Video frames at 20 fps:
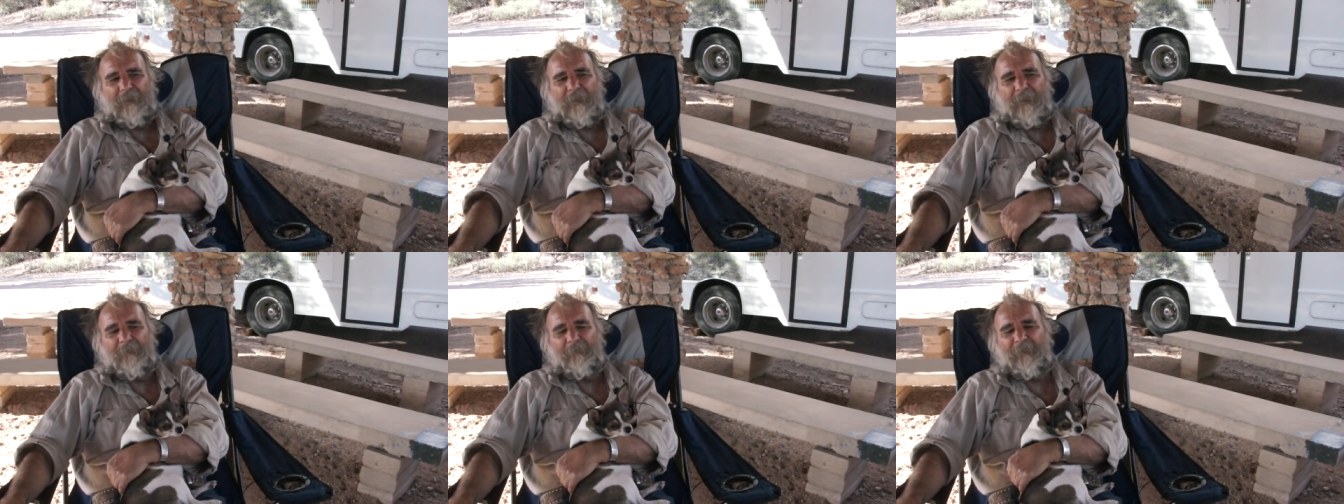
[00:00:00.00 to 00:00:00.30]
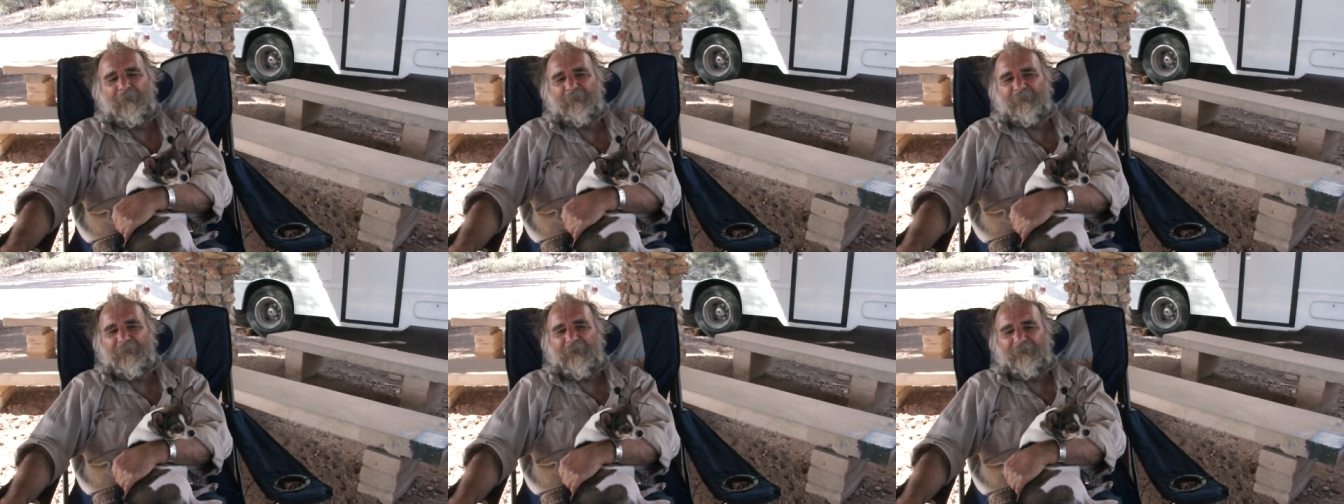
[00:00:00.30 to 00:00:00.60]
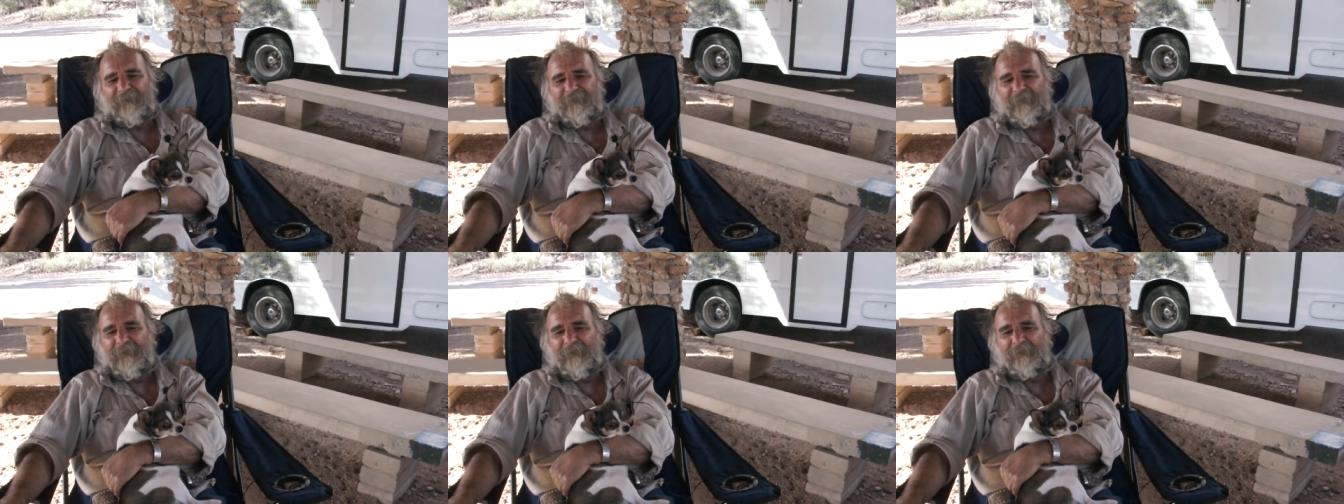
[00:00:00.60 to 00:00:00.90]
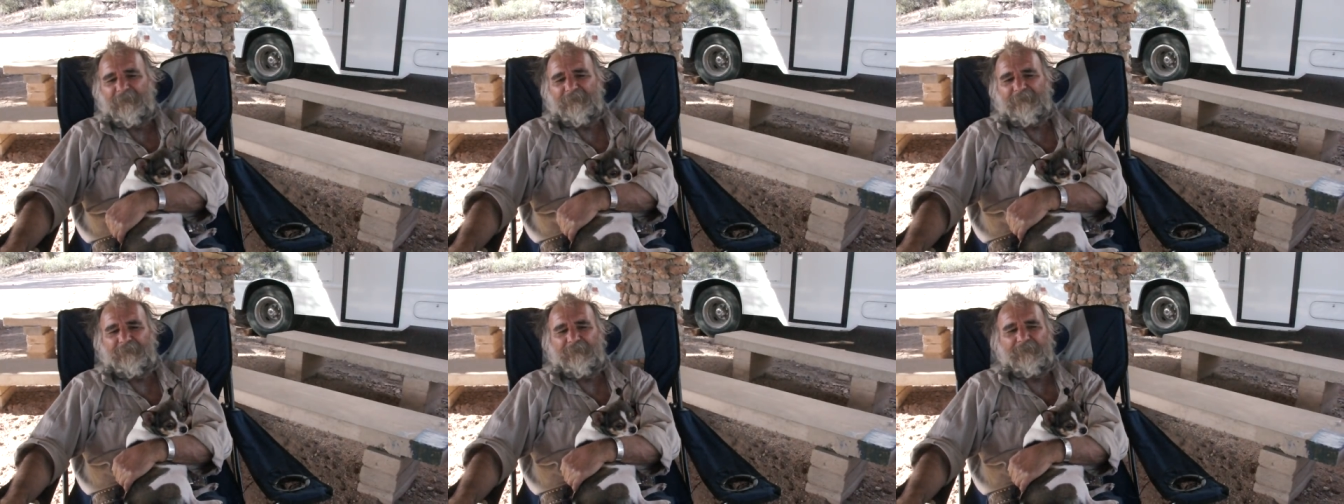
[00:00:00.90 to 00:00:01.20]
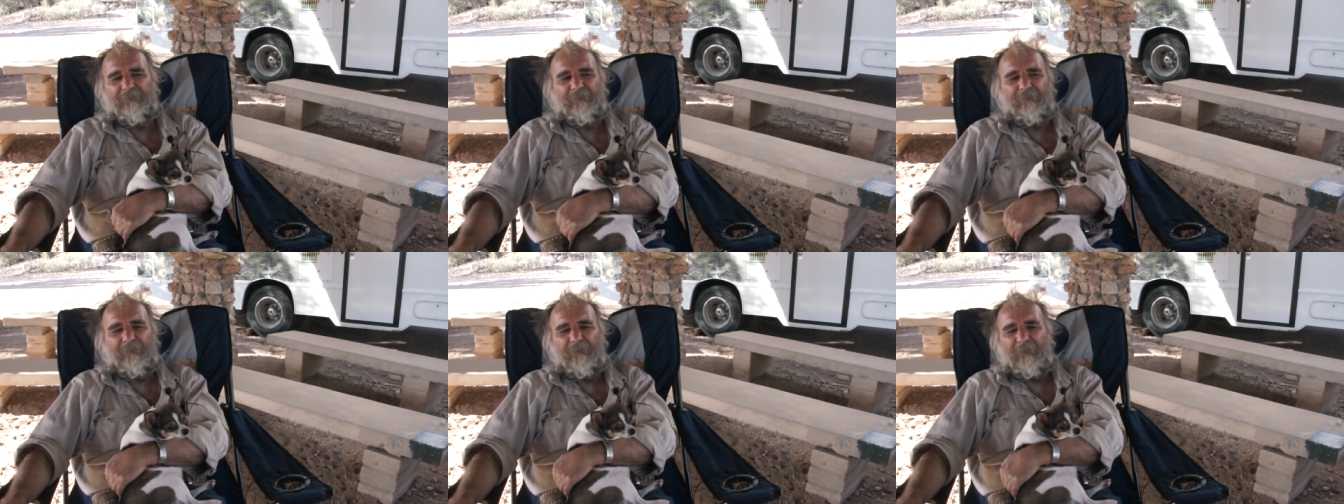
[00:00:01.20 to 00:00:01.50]
Emerald Cartel,
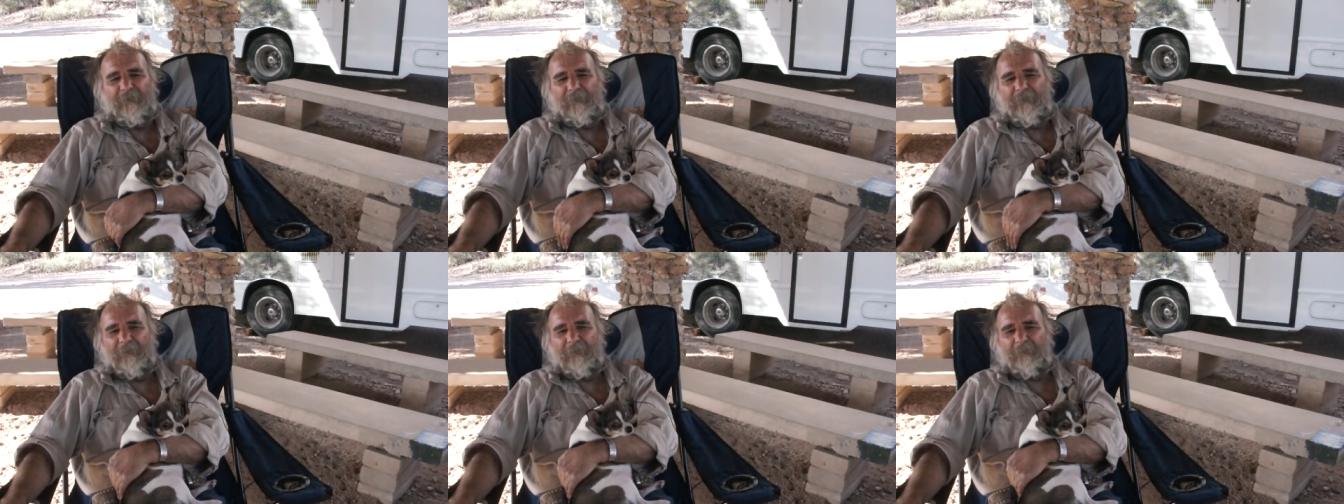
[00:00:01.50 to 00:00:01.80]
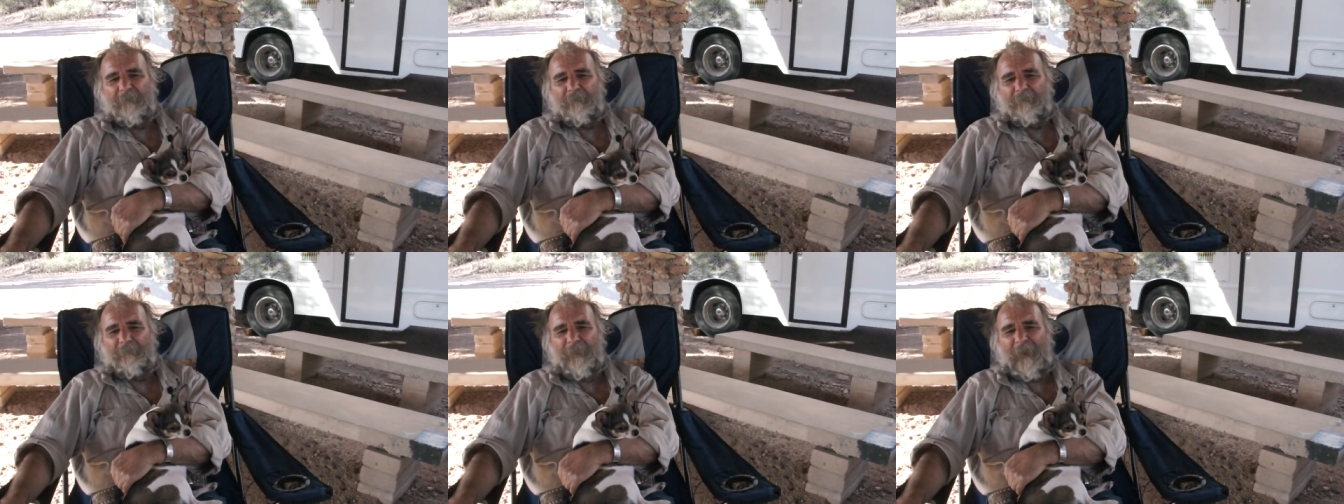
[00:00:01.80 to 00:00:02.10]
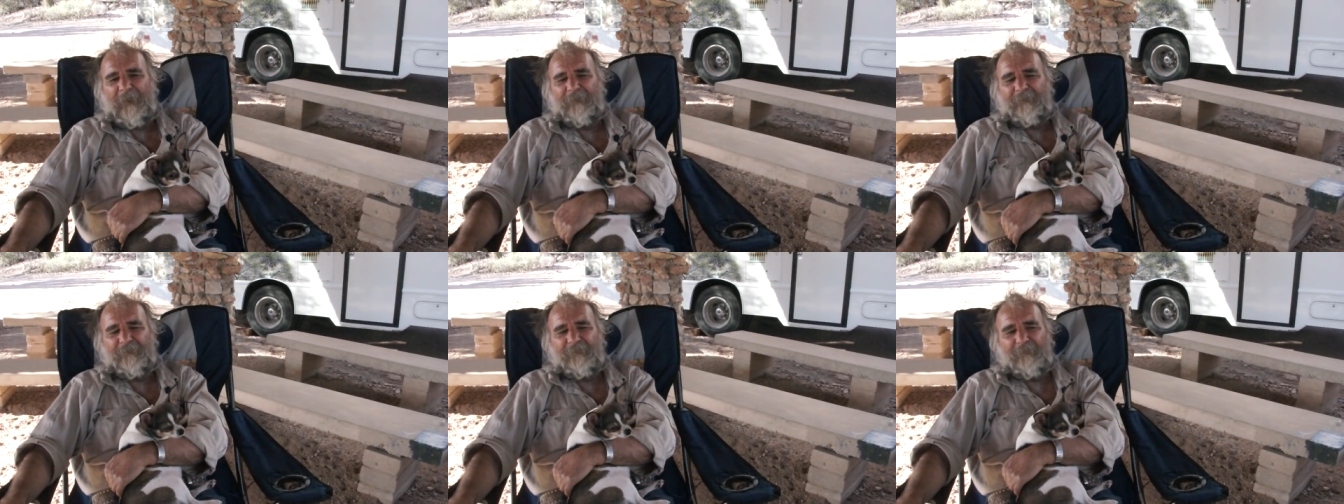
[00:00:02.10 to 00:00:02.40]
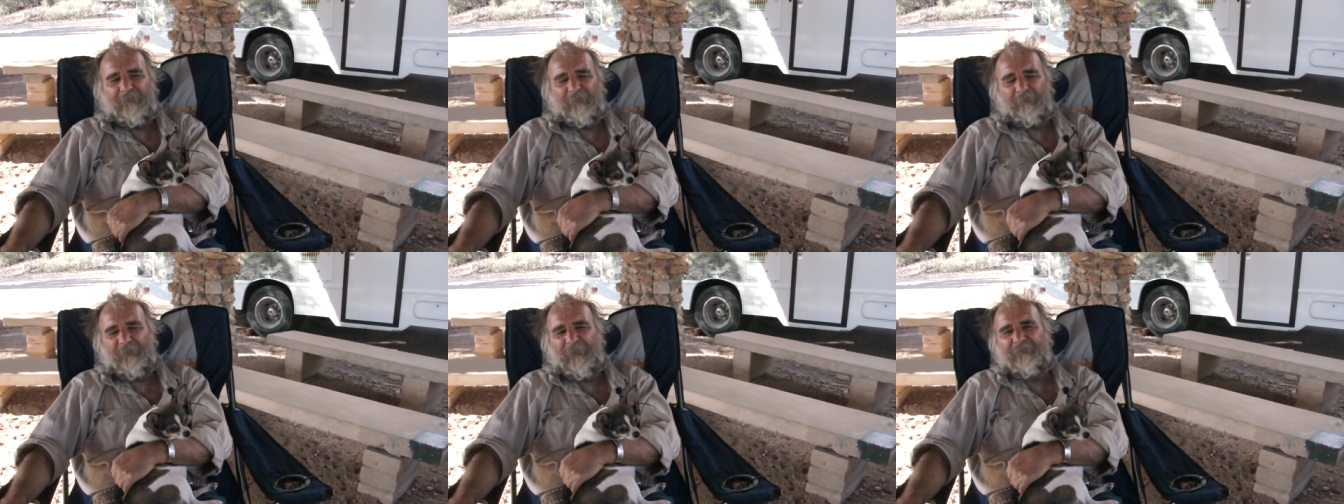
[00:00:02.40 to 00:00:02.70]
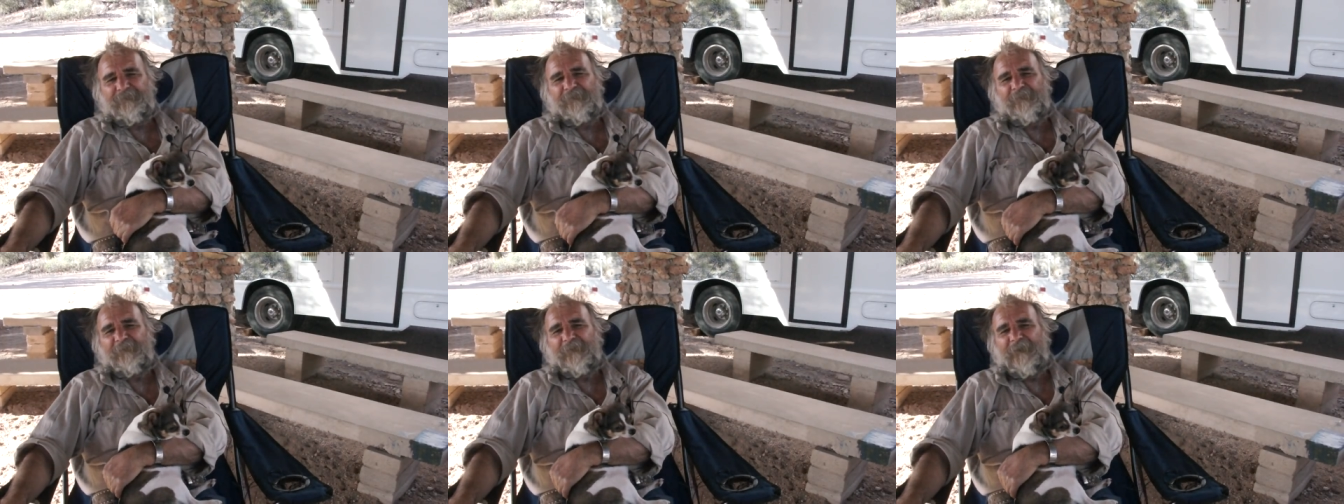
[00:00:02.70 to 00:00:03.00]
but
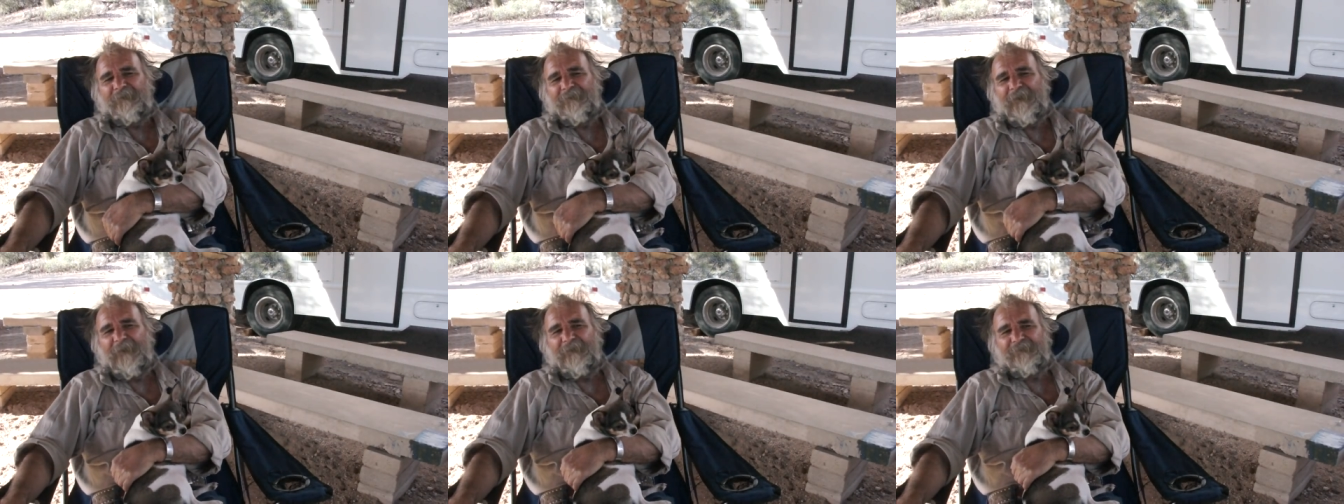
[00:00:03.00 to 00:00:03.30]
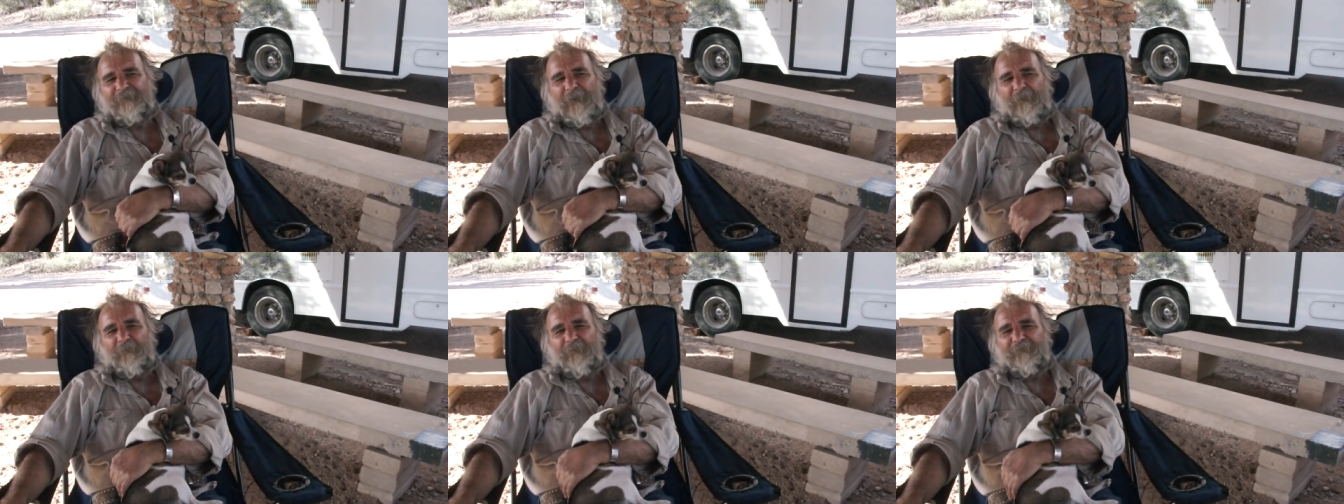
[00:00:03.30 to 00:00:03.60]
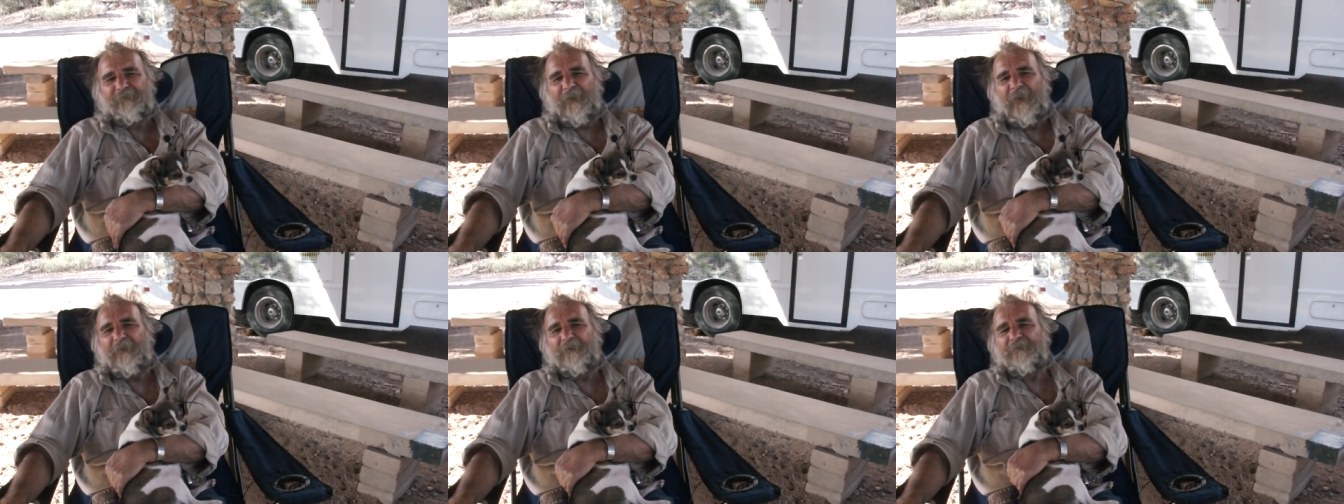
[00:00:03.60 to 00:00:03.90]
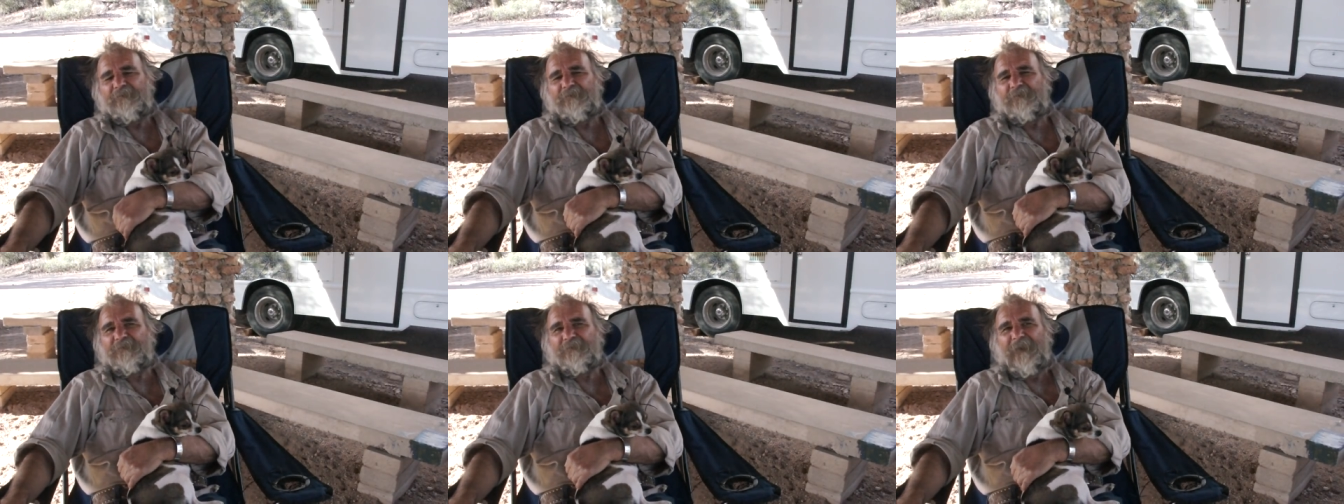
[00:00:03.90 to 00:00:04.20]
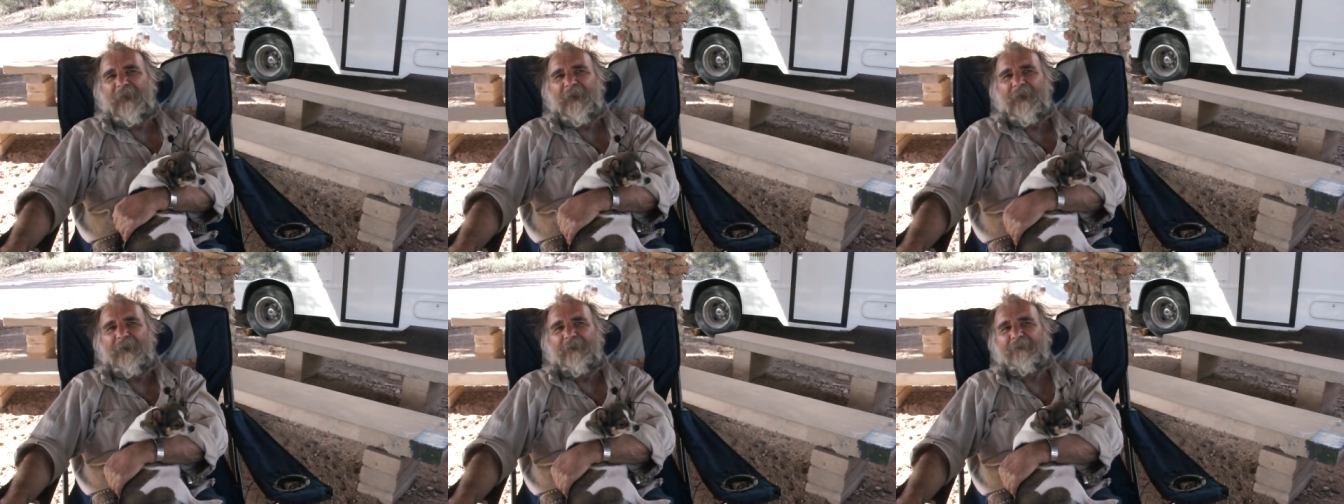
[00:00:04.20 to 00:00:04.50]
Victor Carranza was trying to do
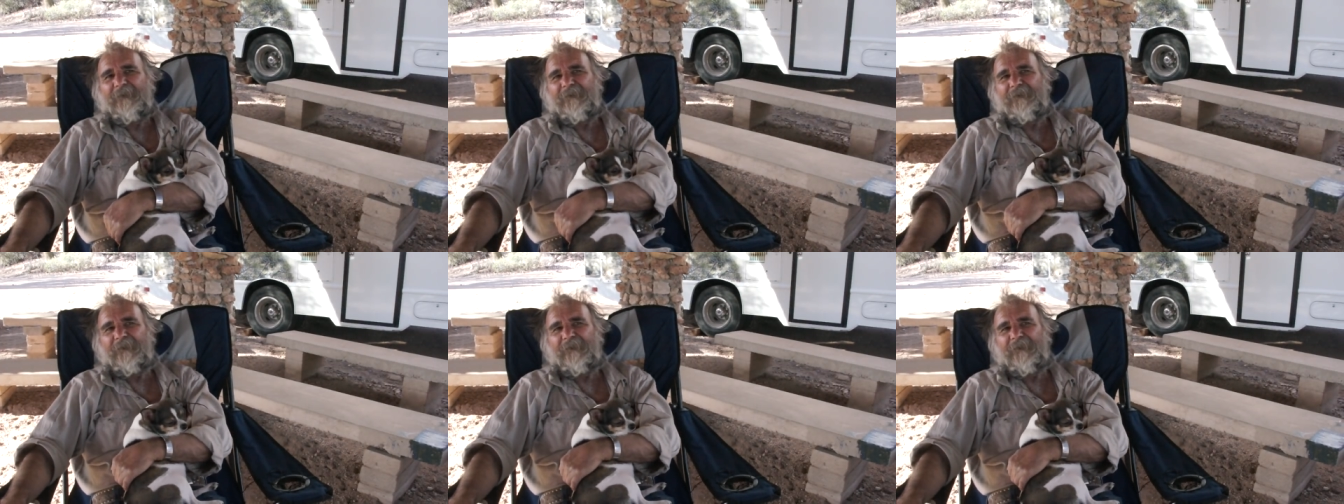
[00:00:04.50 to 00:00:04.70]
that,